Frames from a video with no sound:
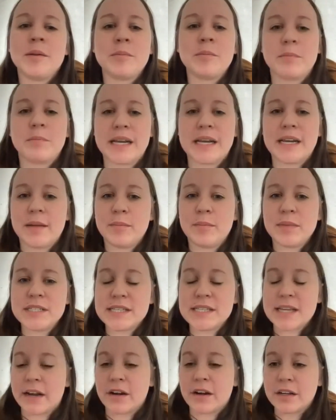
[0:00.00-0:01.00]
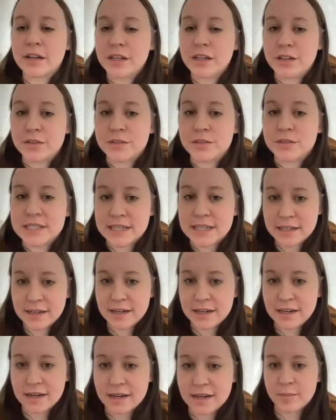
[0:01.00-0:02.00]
My name is Erica Houston,
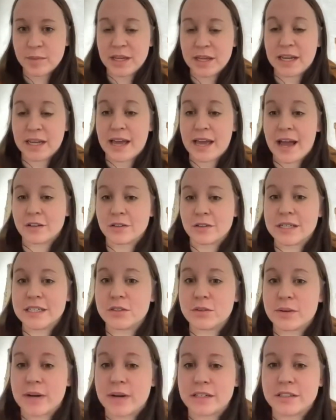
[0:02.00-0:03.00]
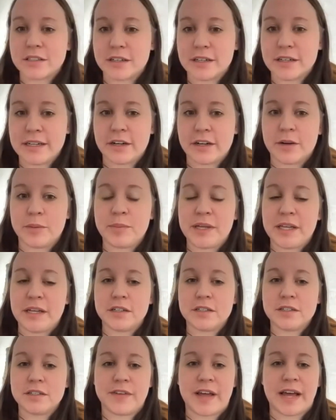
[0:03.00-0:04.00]
and I am the gallery director here at
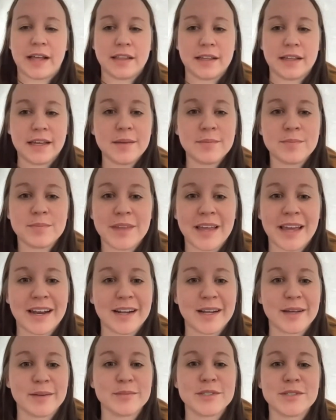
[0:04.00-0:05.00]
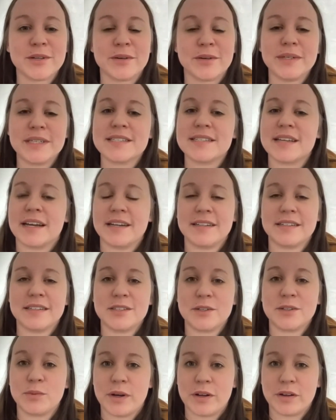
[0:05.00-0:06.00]
Peters Valley. And I am so excited
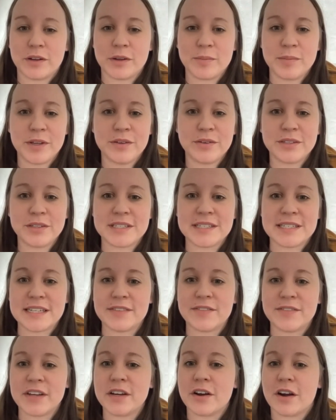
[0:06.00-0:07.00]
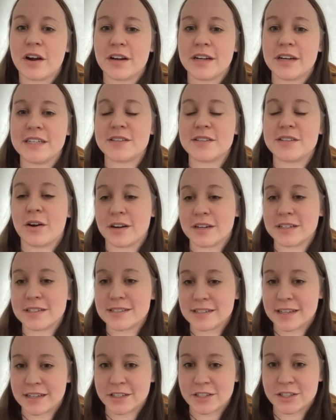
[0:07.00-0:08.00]
to welcome you to Stephen Carty's Artist
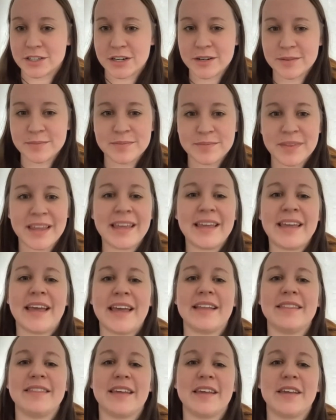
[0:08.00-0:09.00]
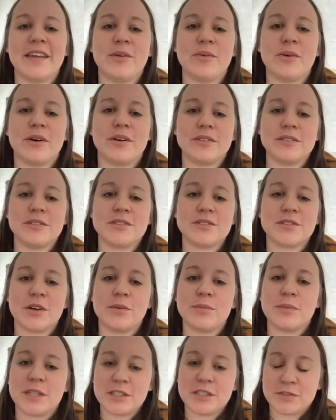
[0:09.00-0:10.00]
Lecture. And thank you all so
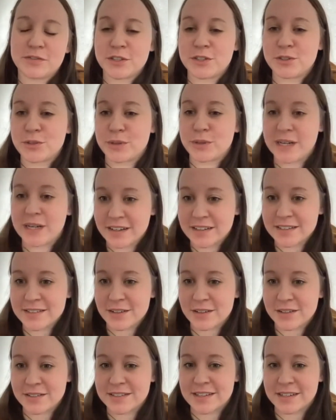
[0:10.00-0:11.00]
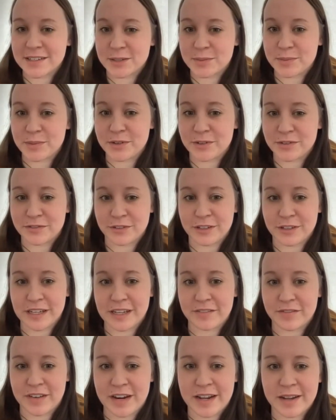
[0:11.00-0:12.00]
much for joining us on such a beautiful
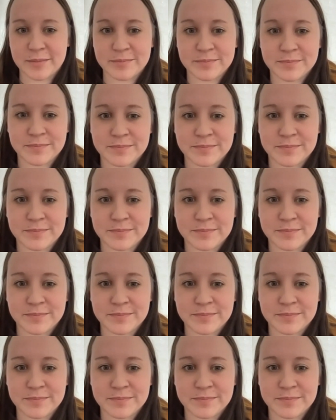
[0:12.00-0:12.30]
evening.